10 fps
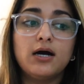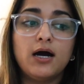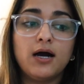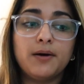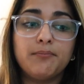
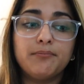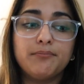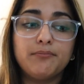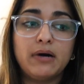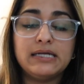
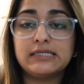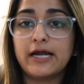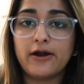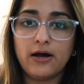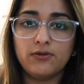Um, my
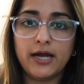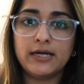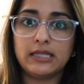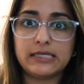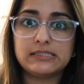entire outline
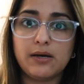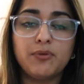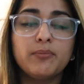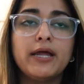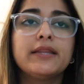and like
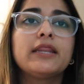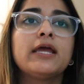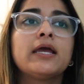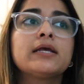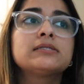supplement
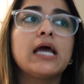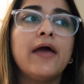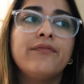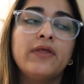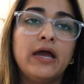things,
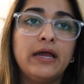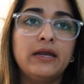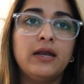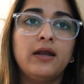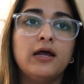and
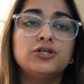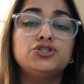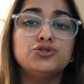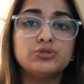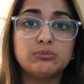then
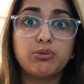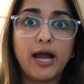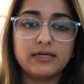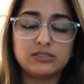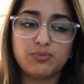do some
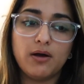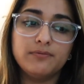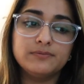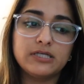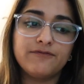practice
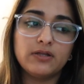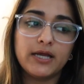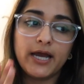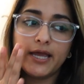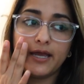problems. I feel
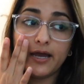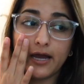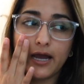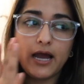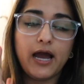like I
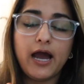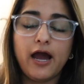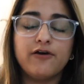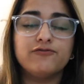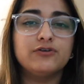
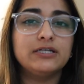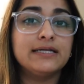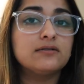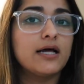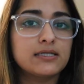have
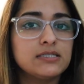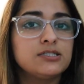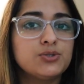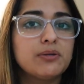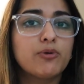
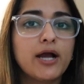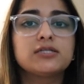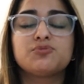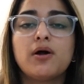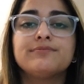neglected doing
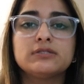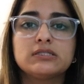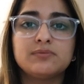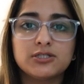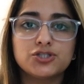practice problems
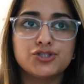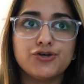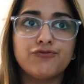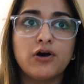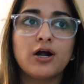this semester
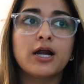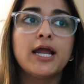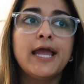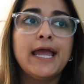so far,